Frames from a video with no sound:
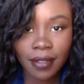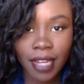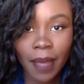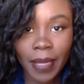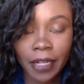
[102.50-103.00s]

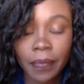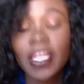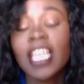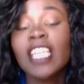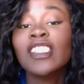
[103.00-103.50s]
I'm here.
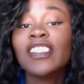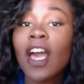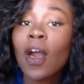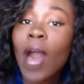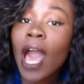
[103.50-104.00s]

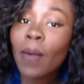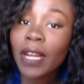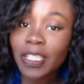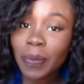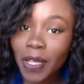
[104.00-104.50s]
So, I wanted